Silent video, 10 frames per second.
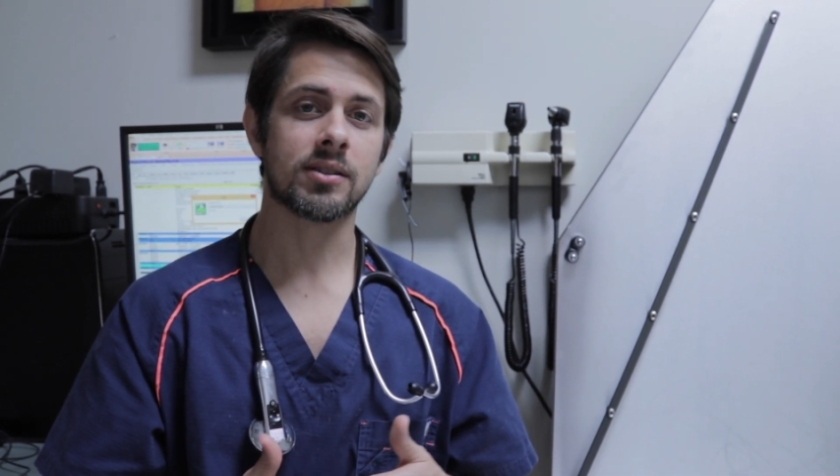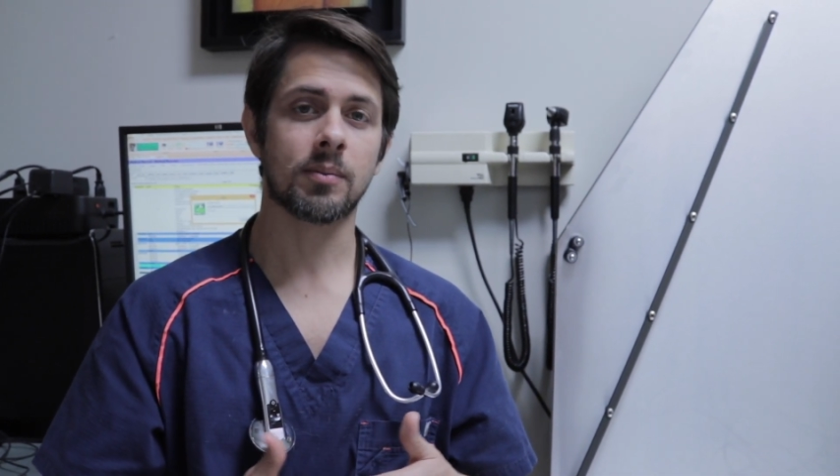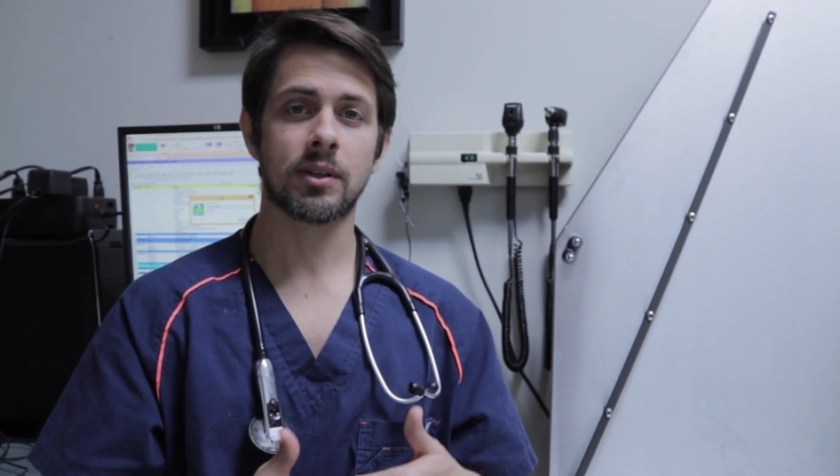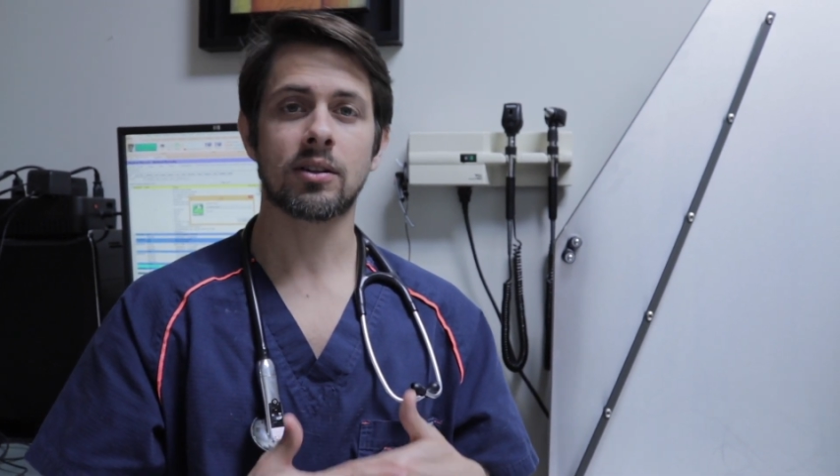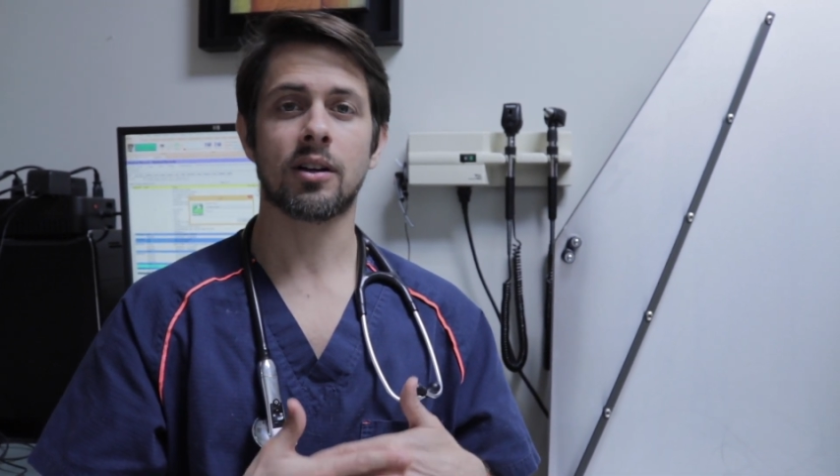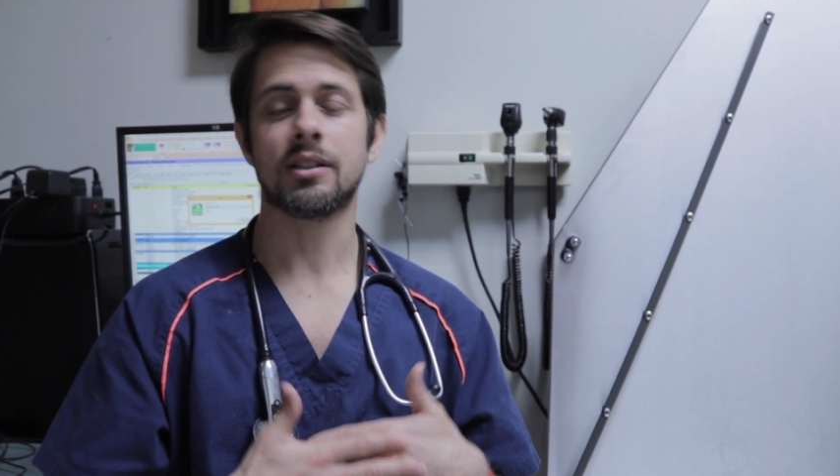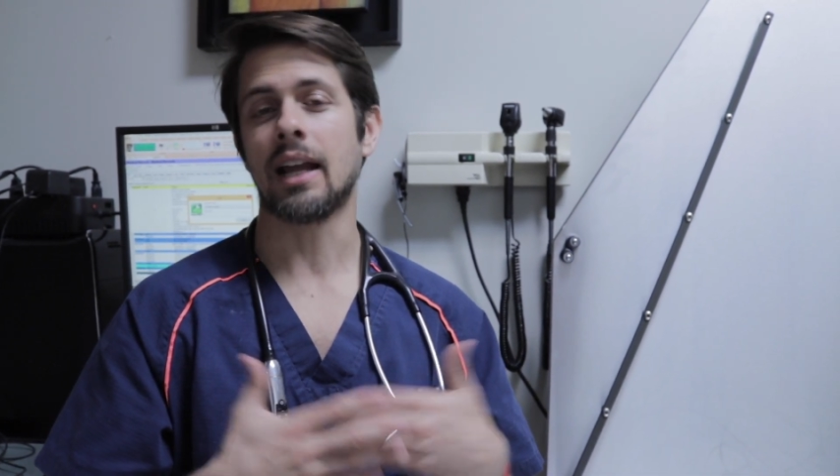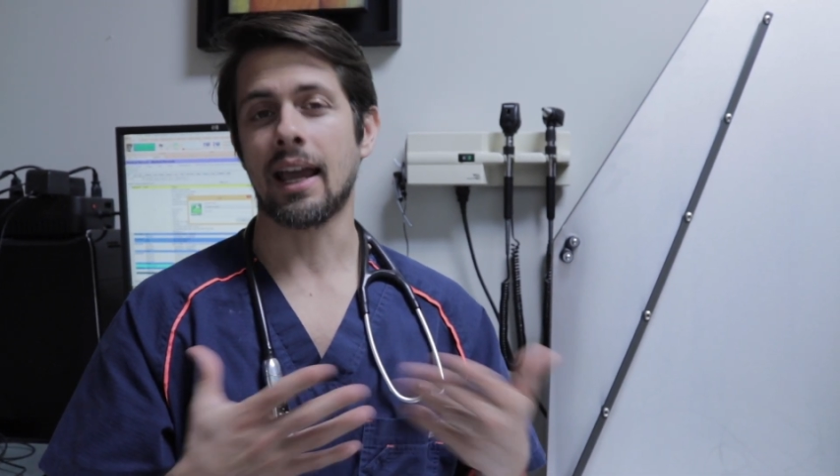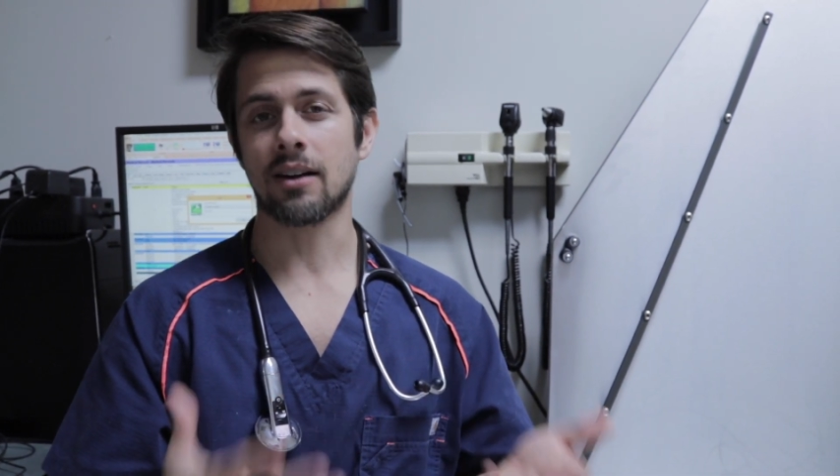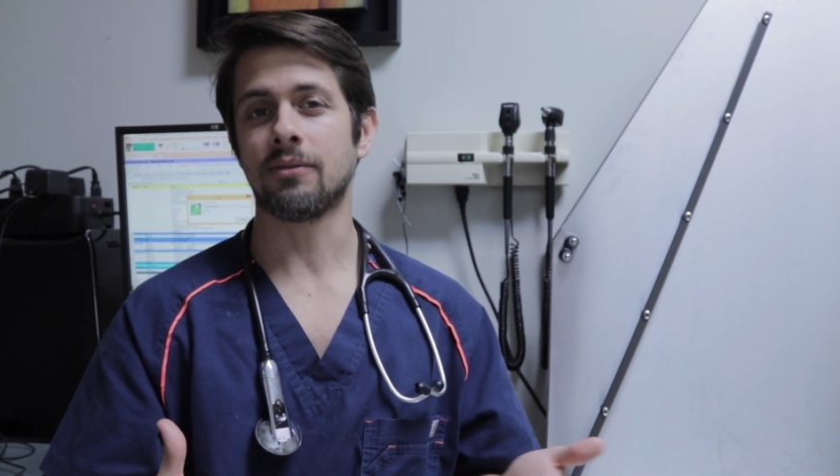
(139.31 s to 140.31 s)
is something called
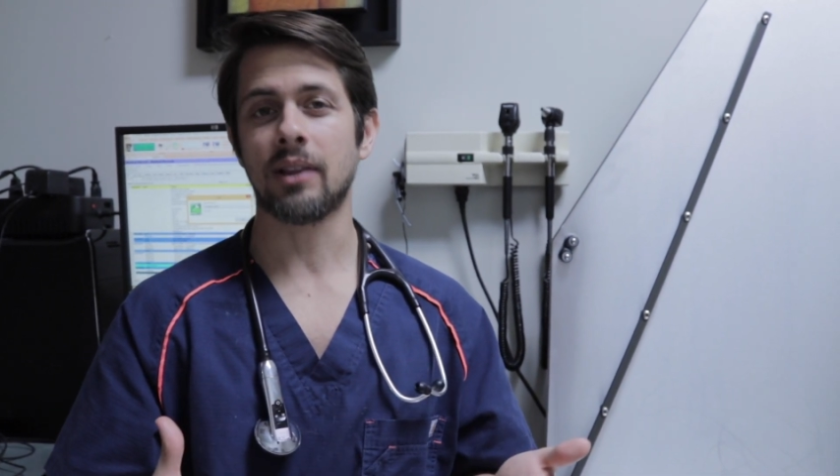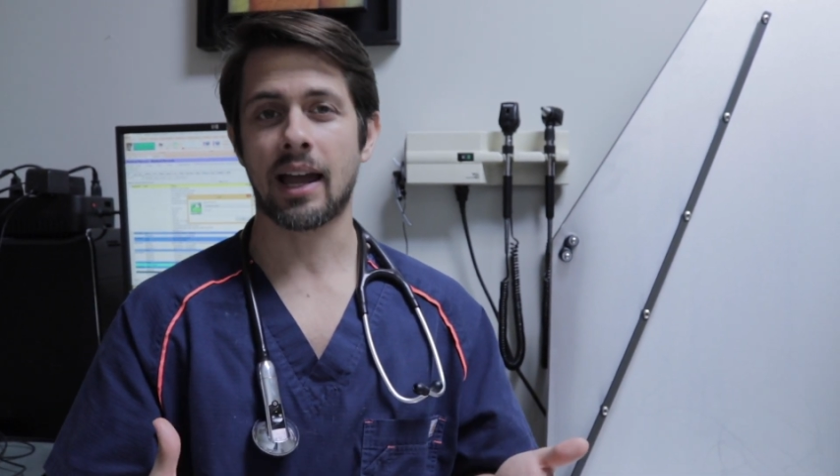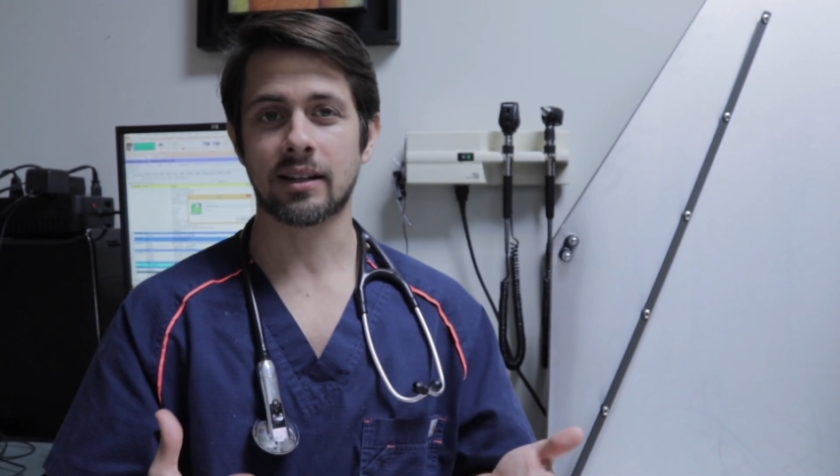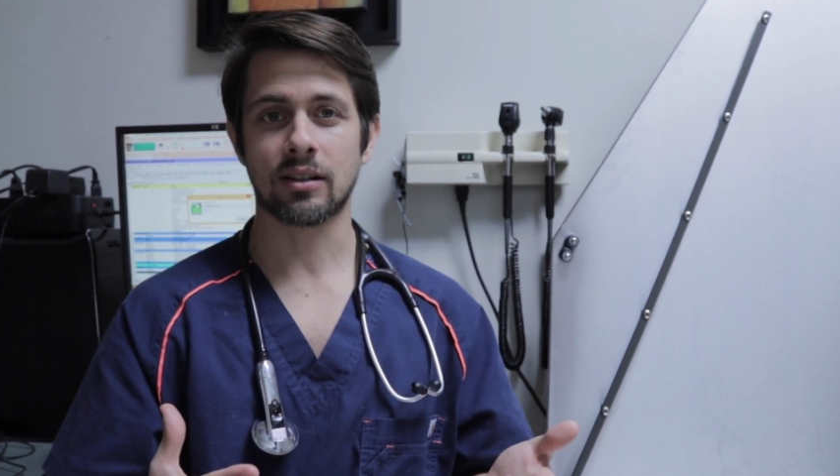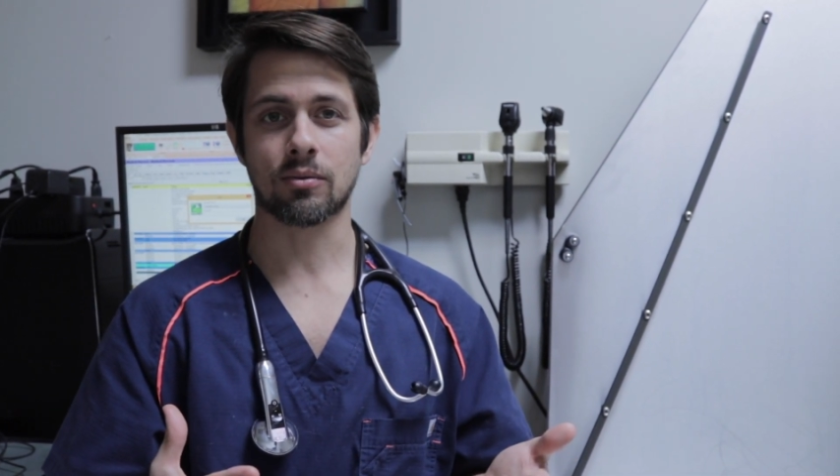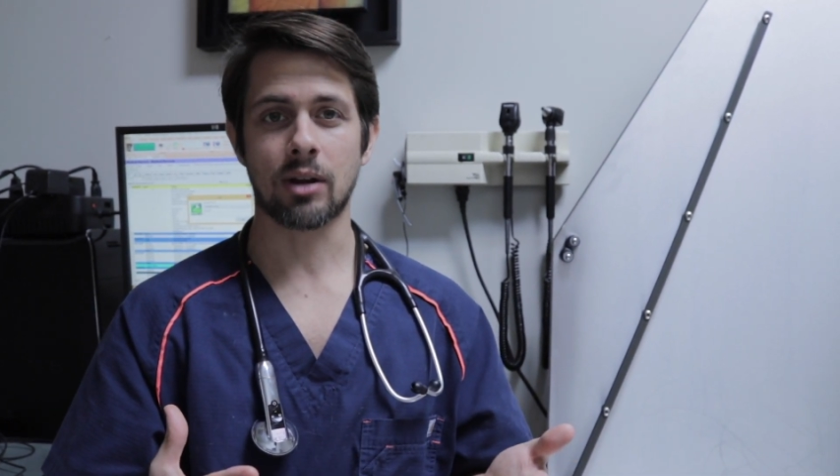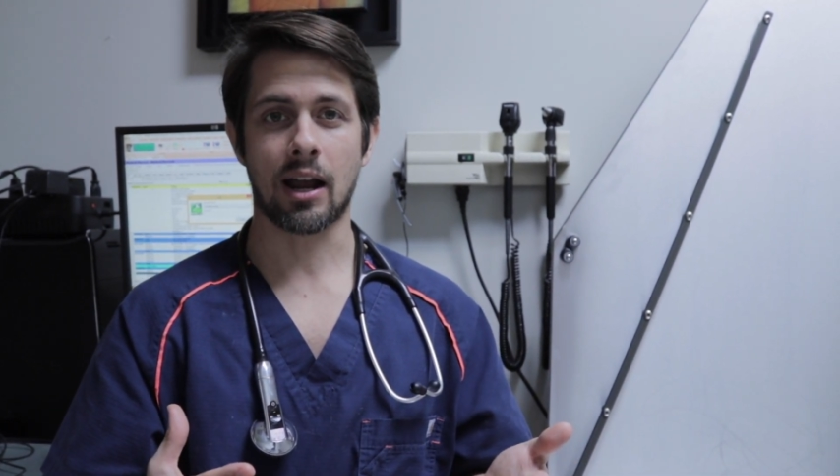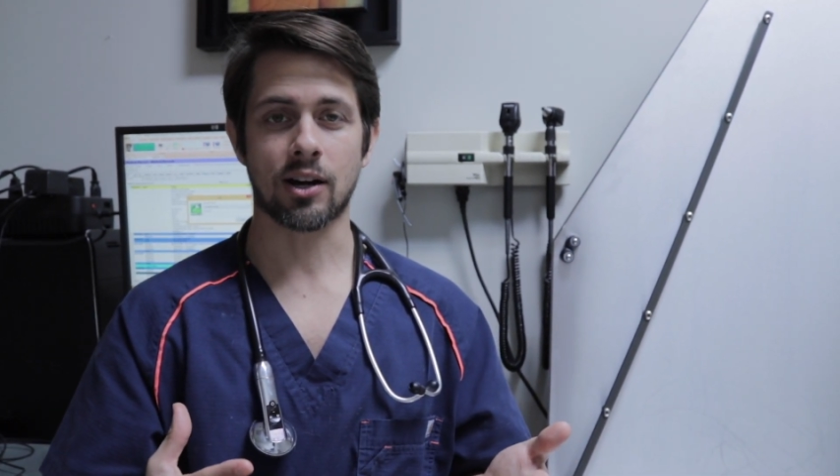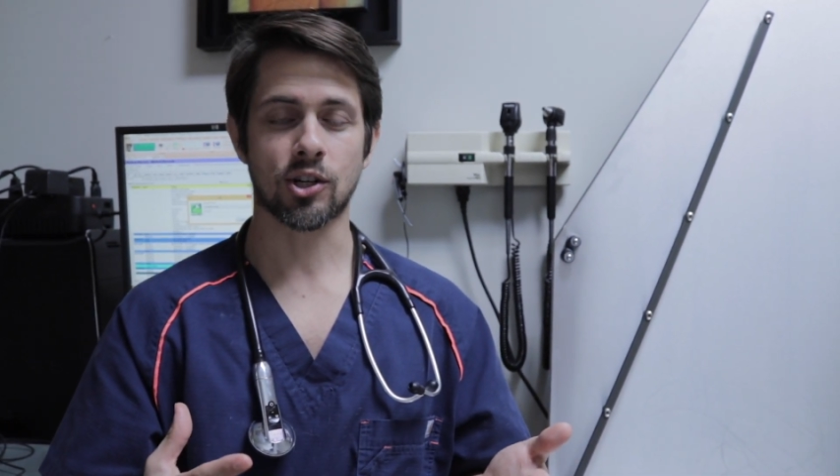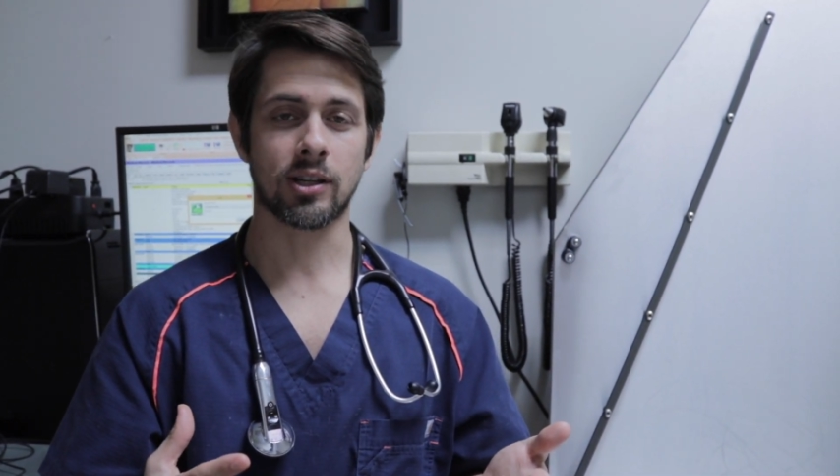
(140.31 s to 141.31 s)
an anaphylactic
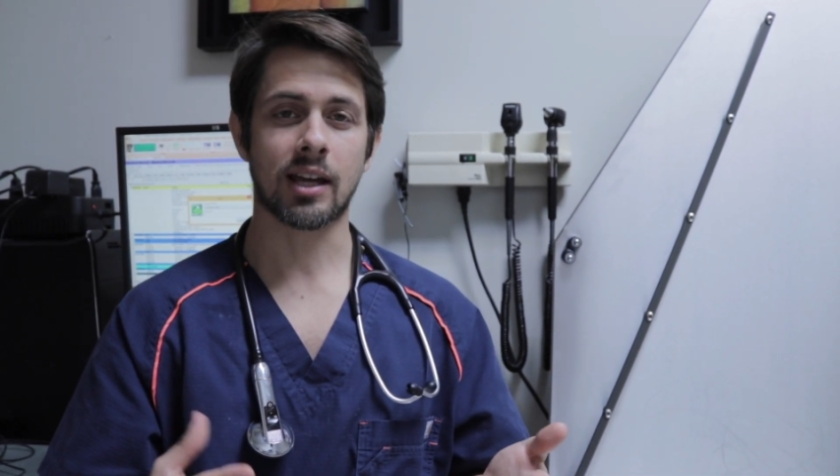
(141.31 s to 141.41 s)
reaction.